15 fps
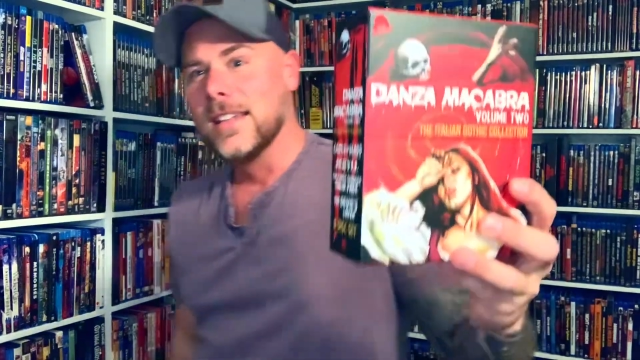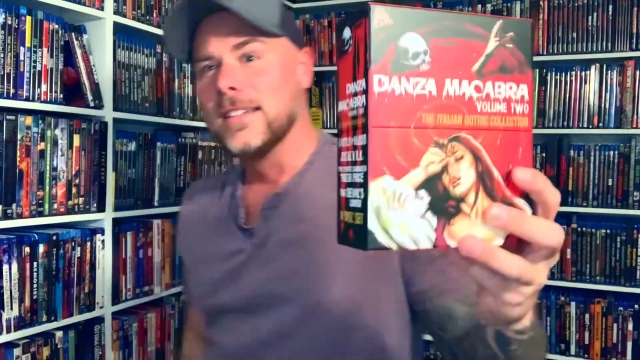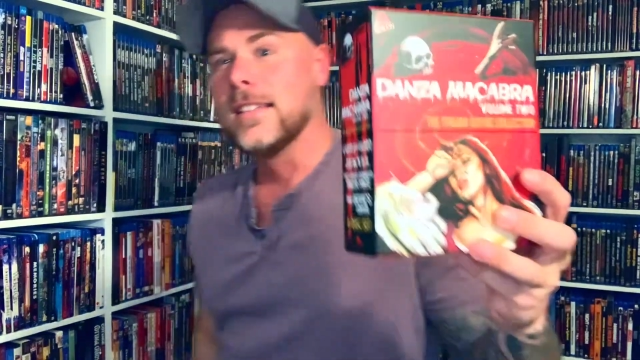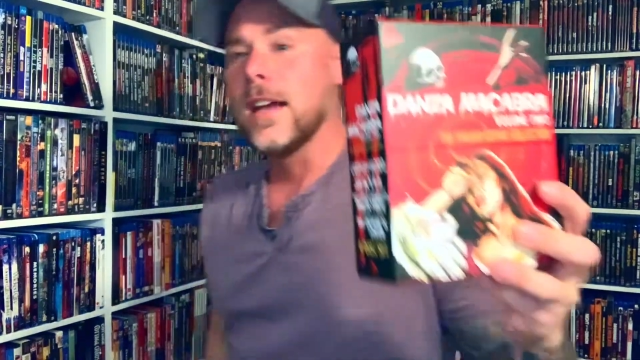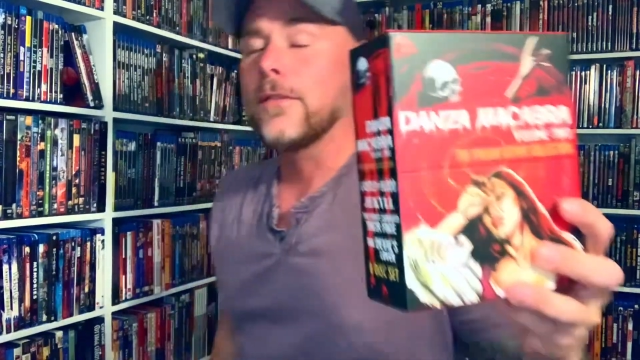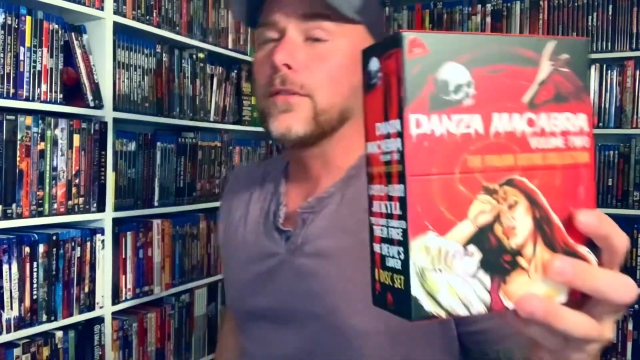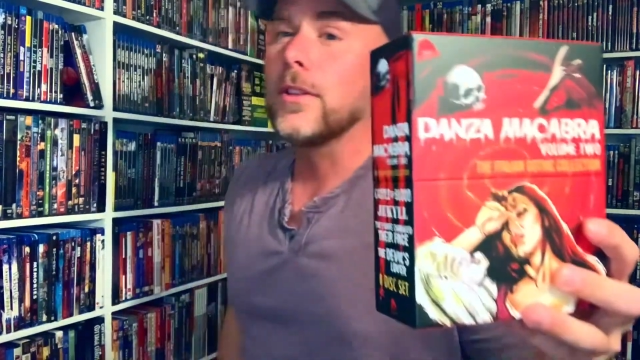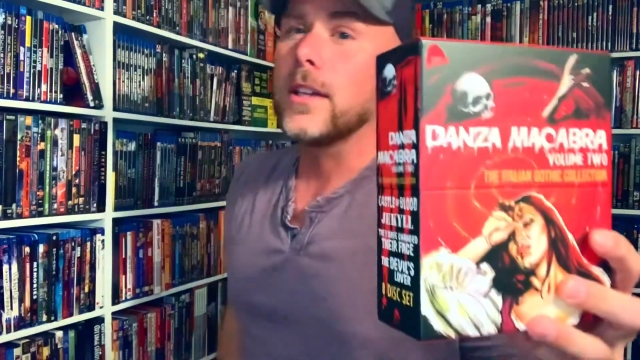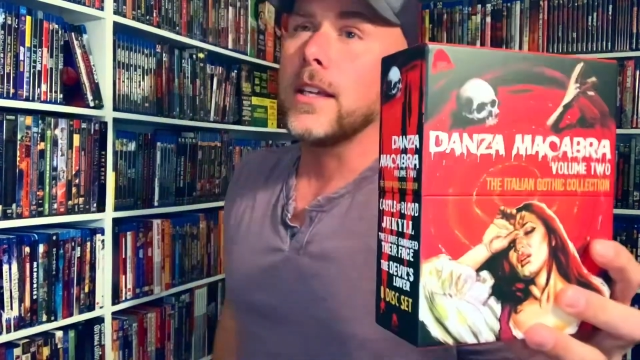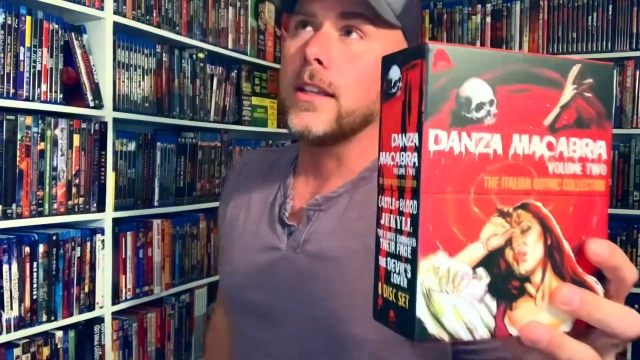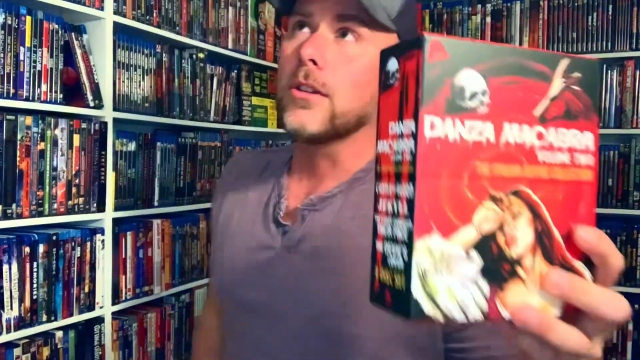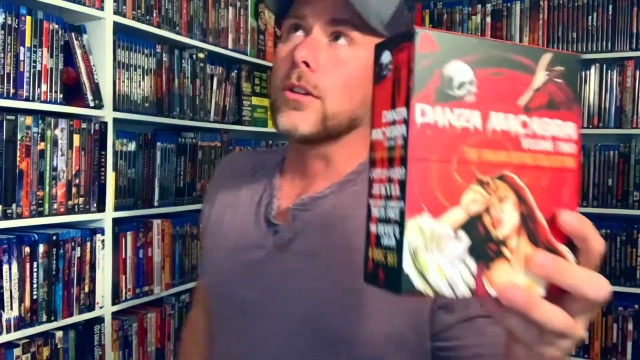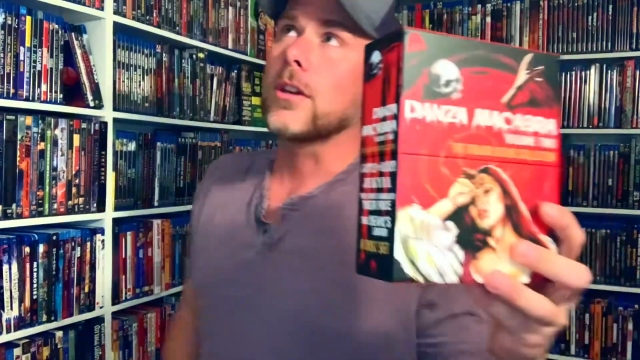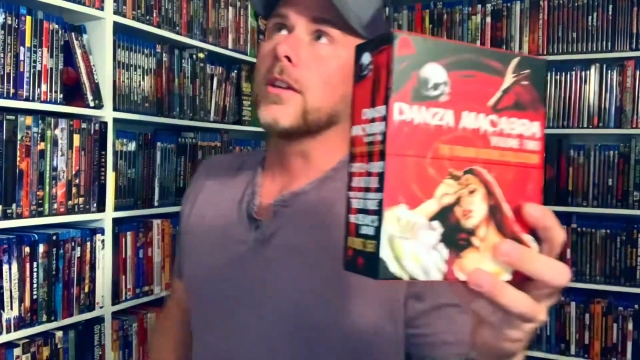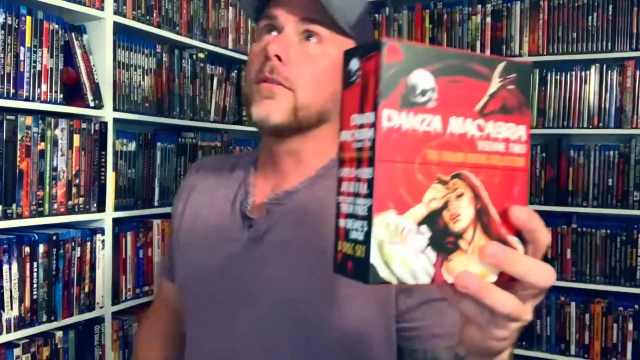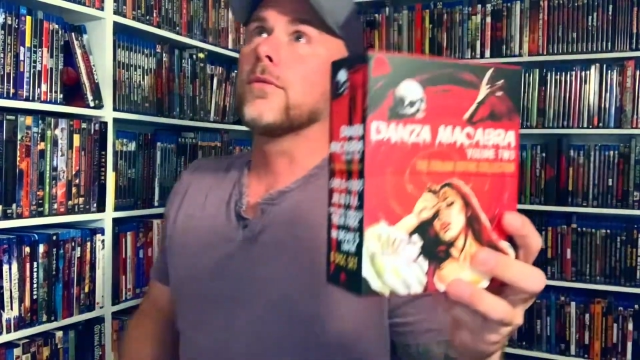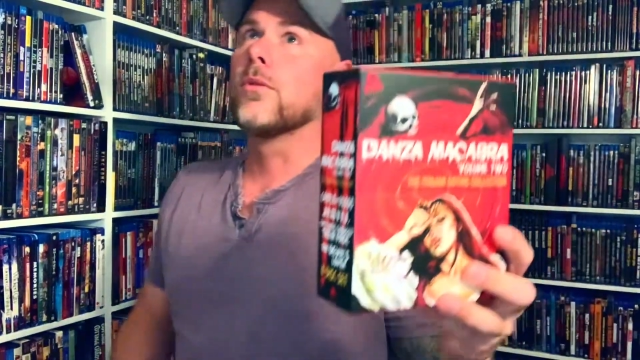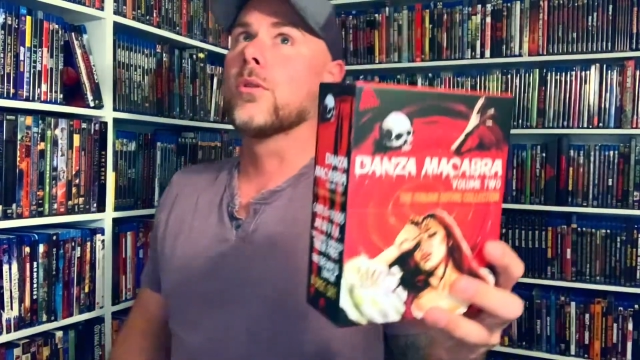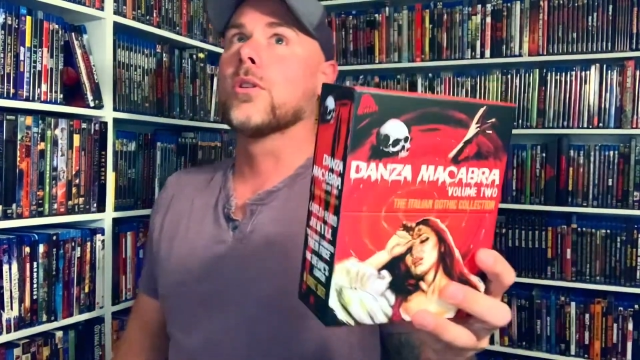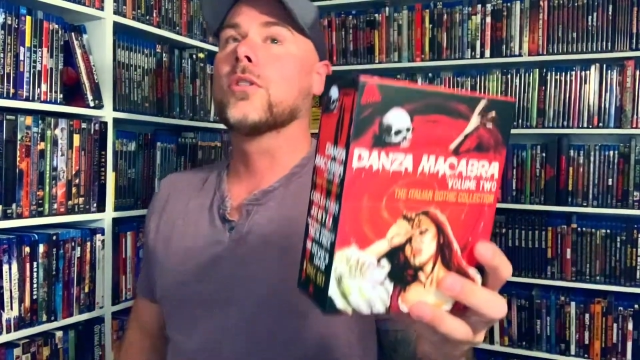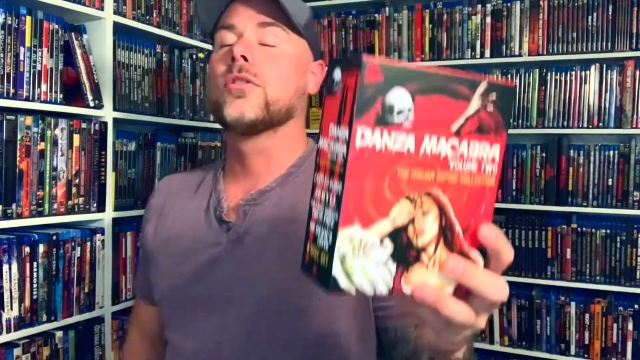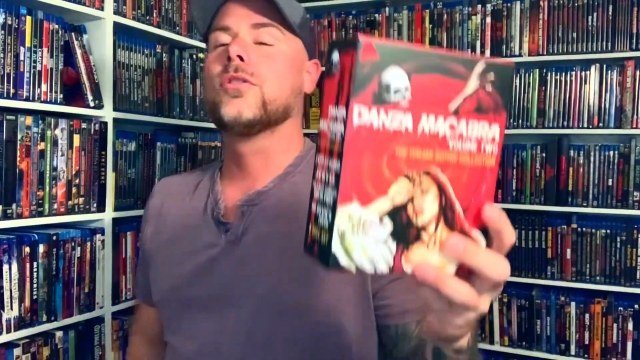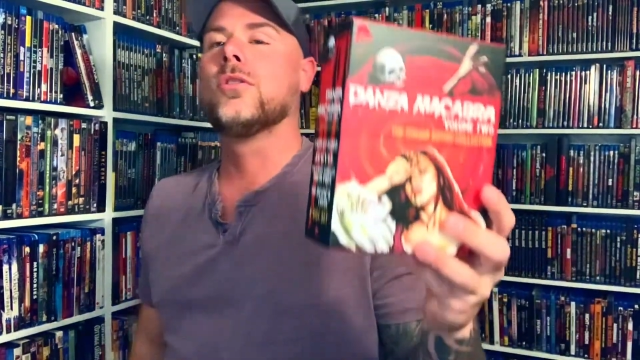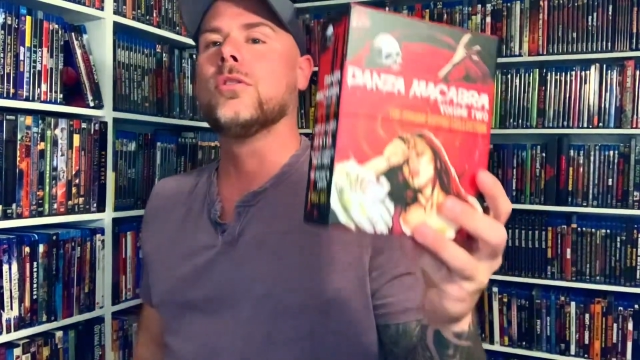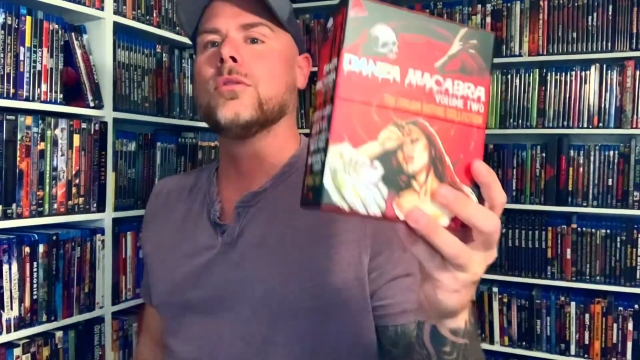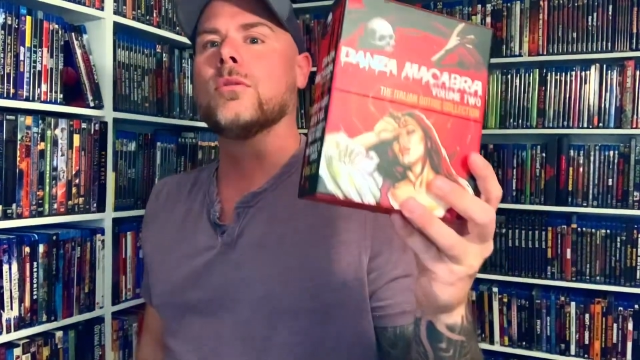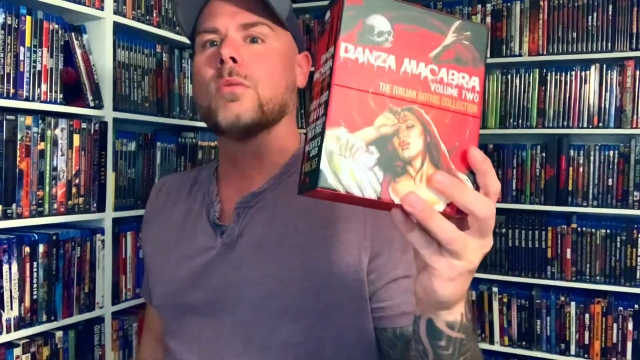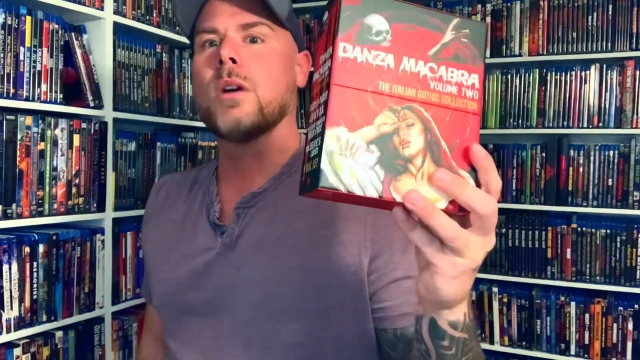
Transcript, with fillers: definitely looking forward to